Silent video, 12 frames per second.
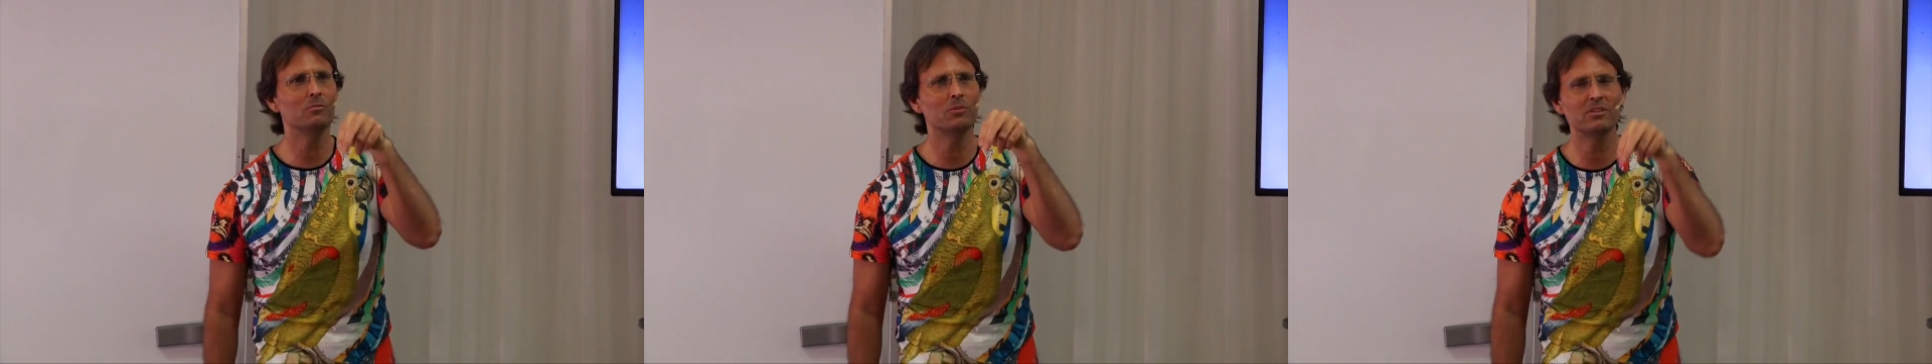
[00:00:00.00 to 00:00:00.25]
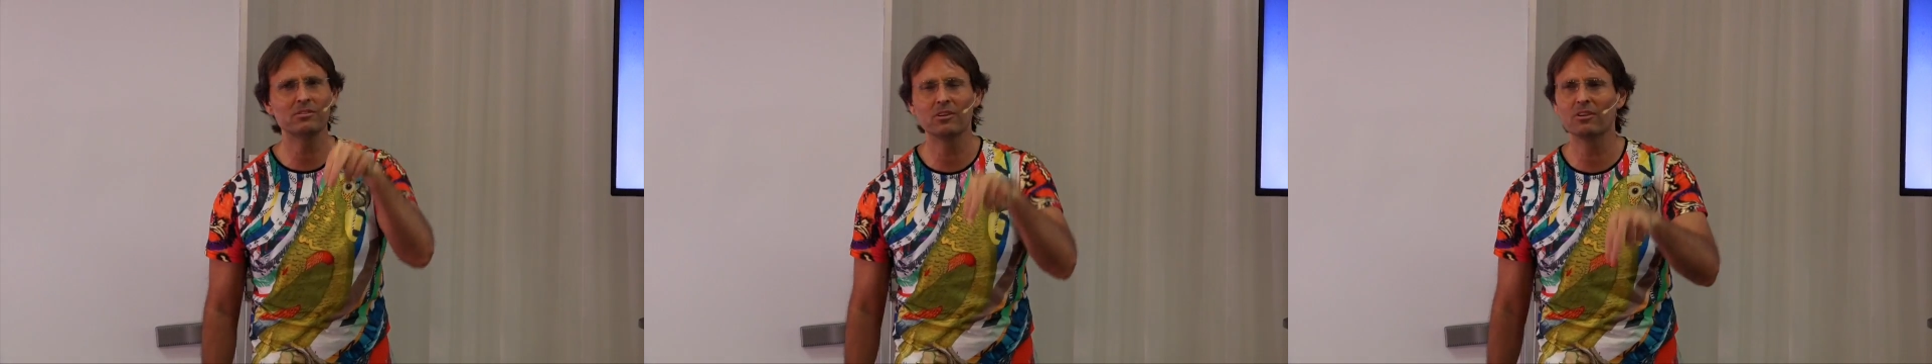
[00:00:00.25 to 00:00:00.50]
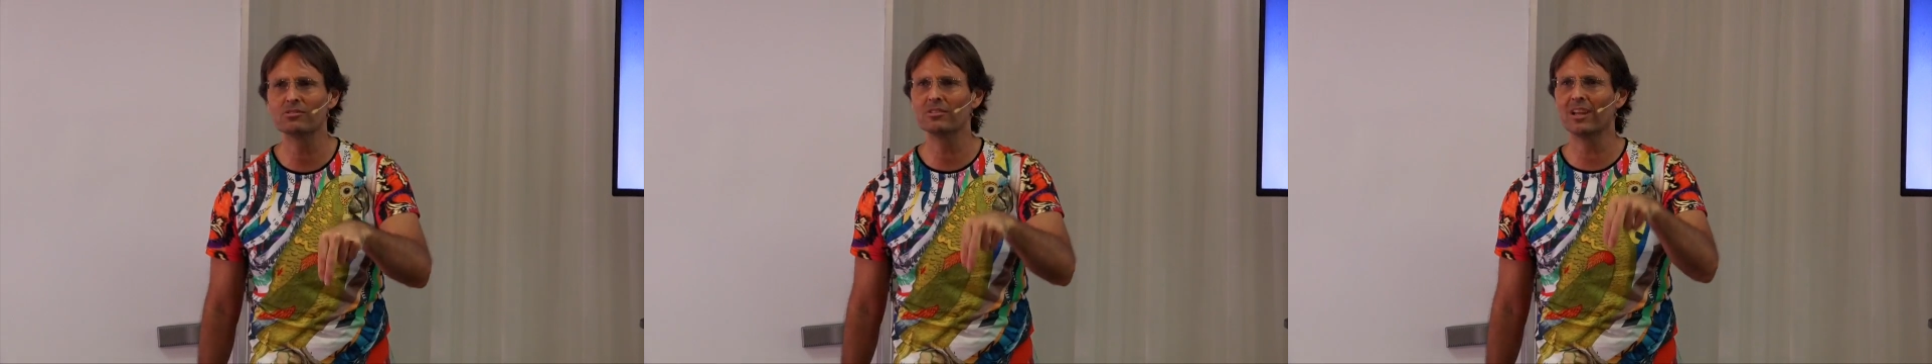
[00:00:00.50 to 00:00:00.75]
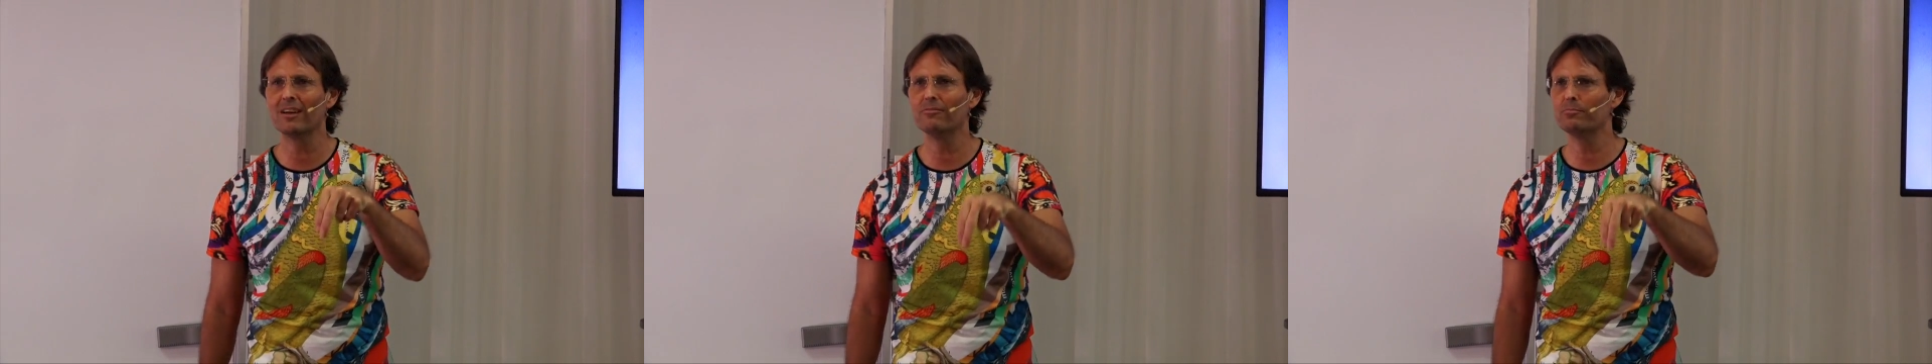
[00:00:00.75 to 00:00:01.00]
with
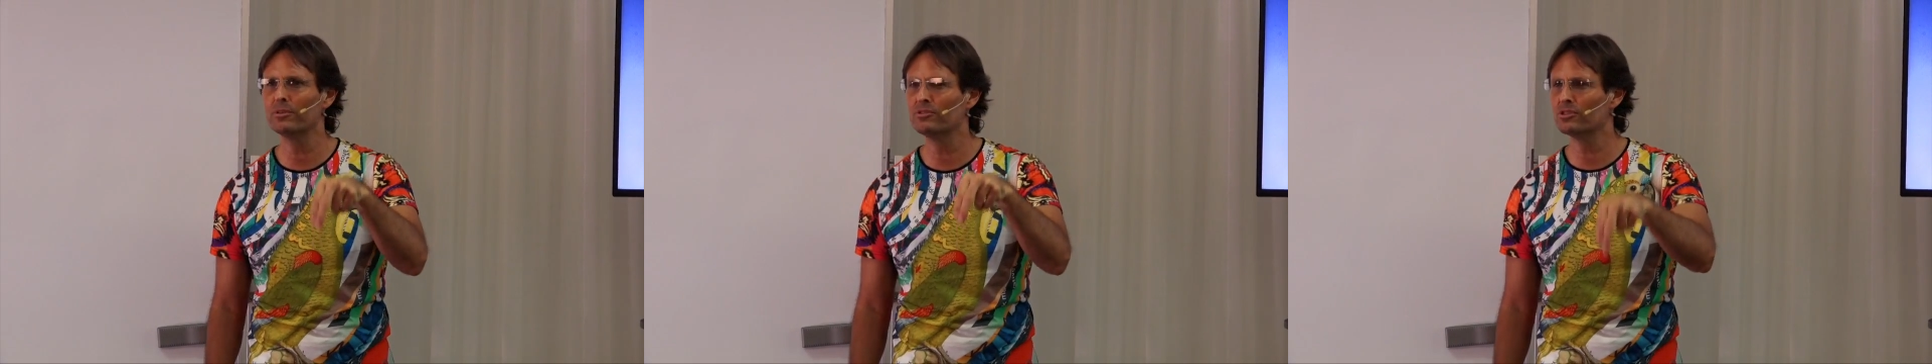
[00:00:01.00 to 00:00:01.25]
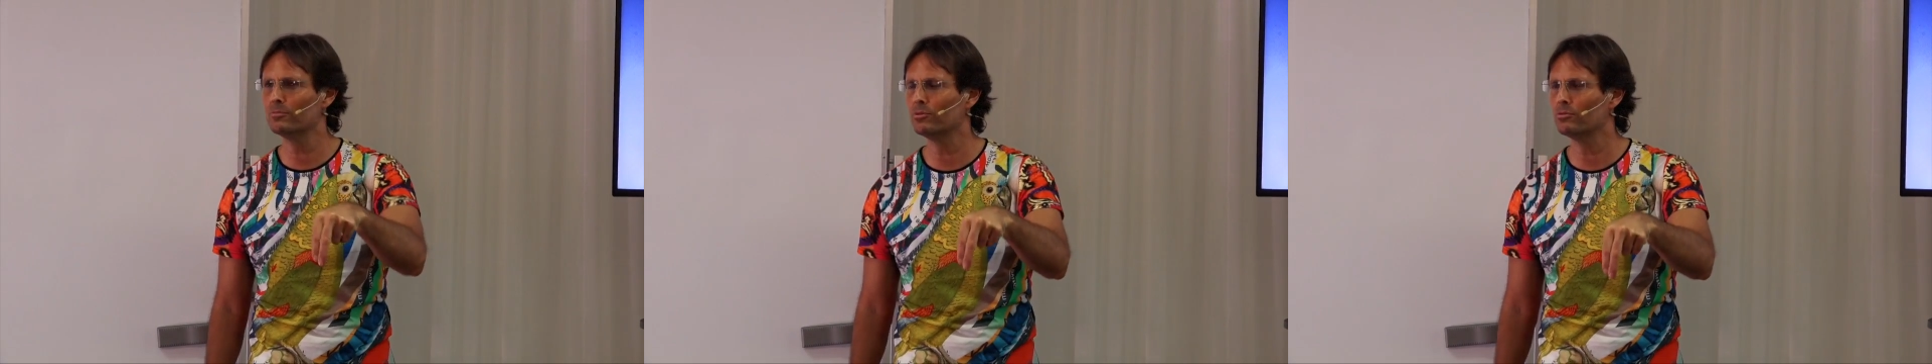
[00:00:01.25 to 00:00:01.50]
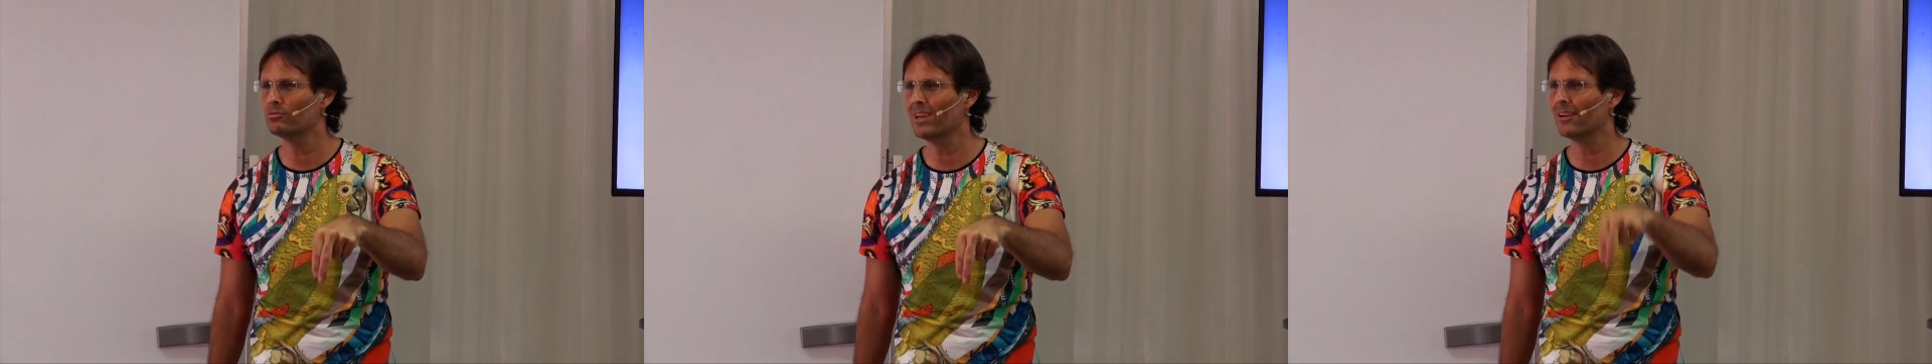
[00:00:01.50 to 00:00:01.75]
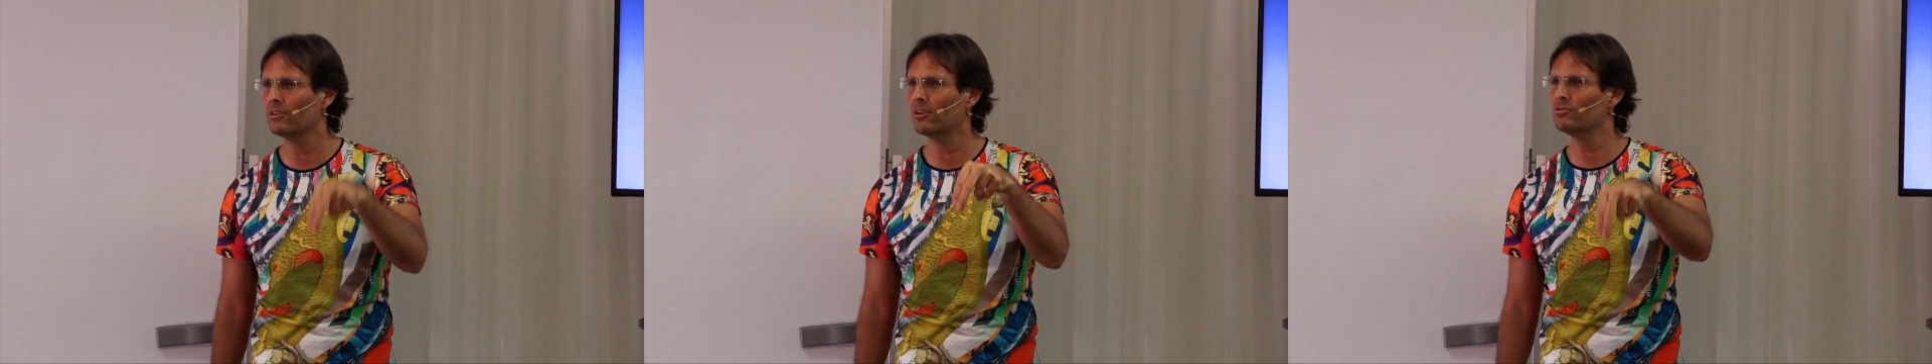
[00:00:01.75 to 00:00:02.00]
God's love principles
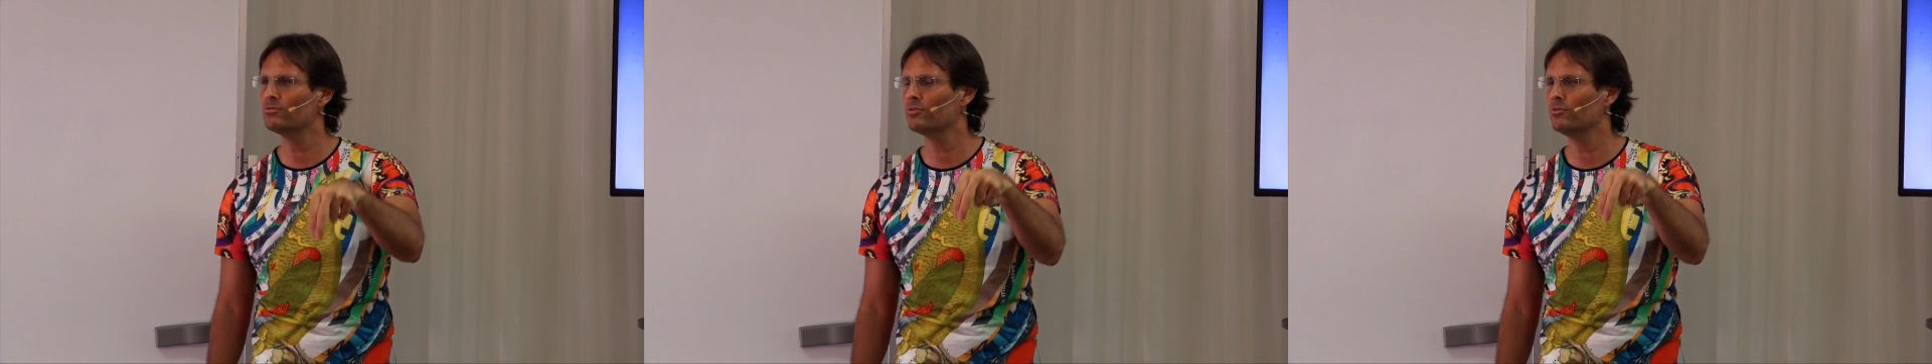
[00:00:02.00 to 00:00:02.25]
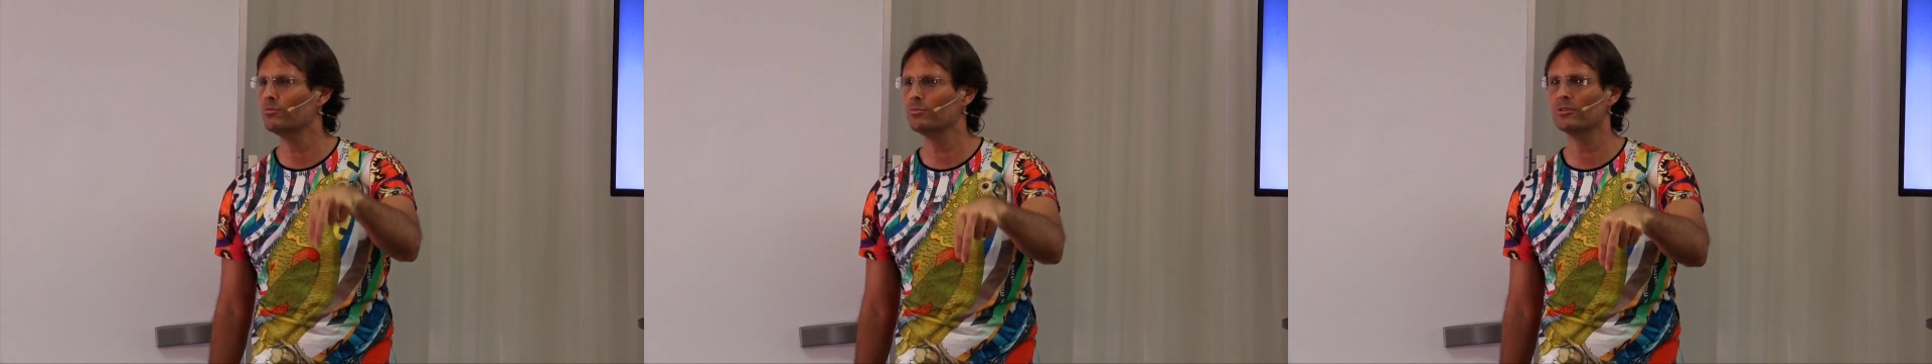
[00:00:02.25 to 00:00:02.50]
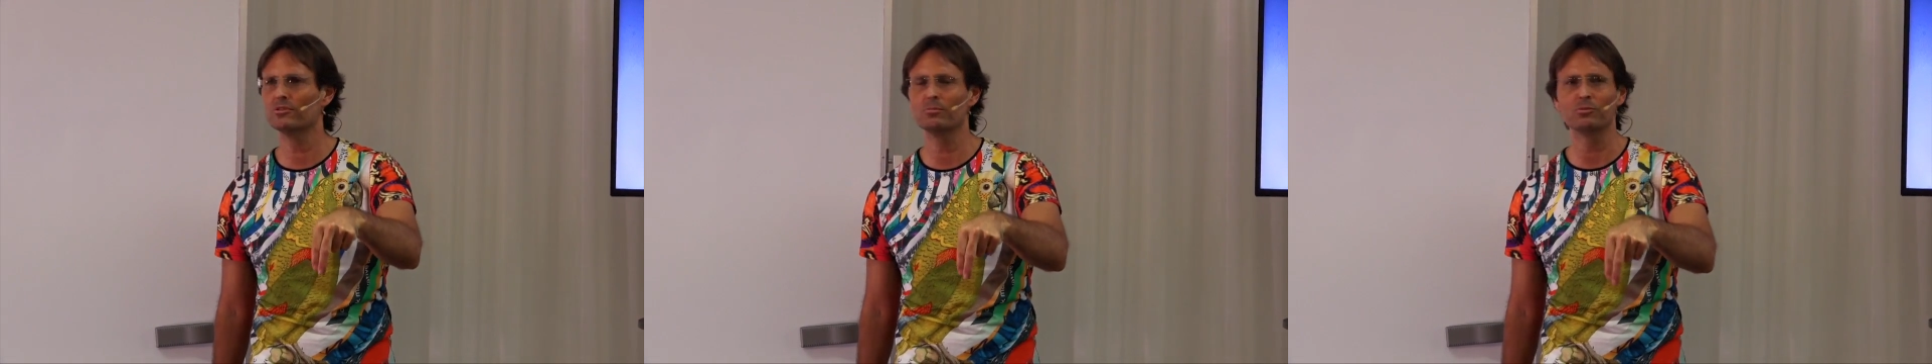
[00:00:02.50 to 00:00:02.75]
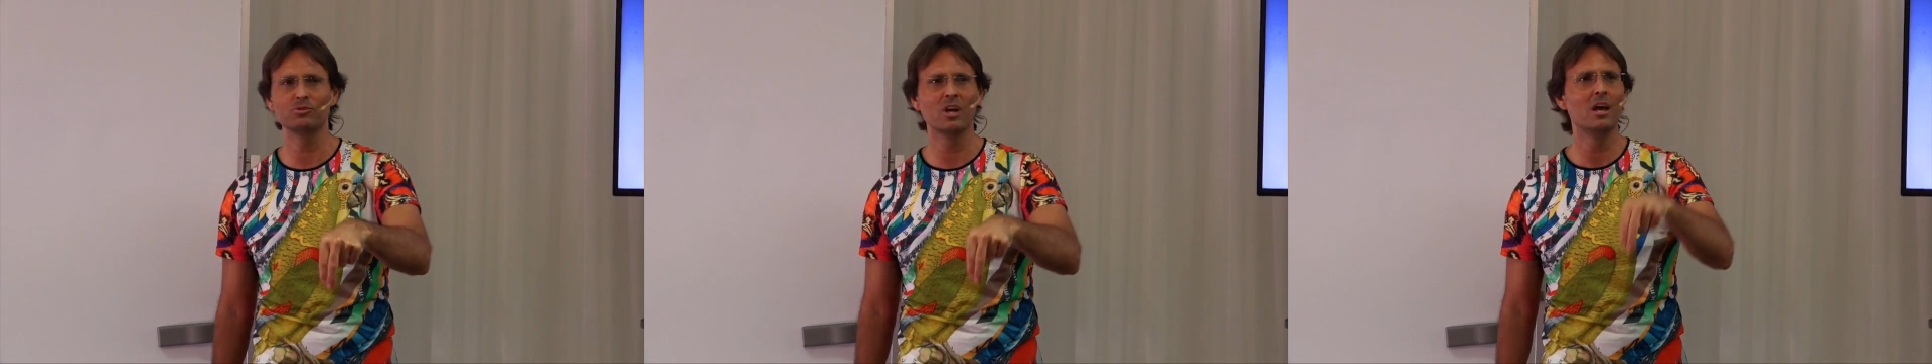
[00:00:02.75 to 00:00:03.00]
and God's truth
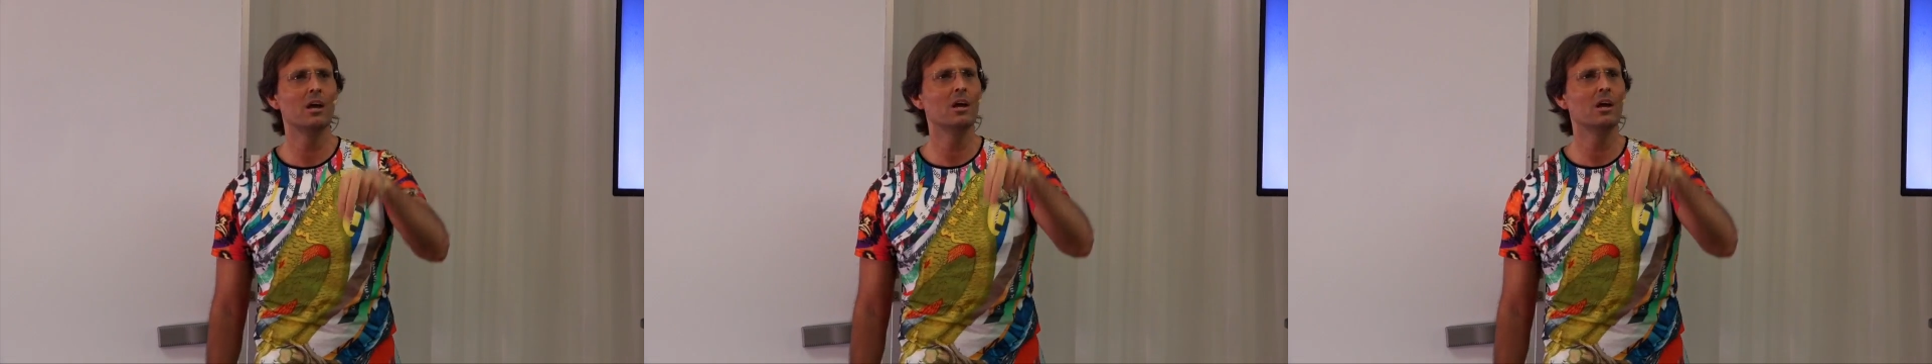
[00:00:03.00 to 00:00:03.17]
principles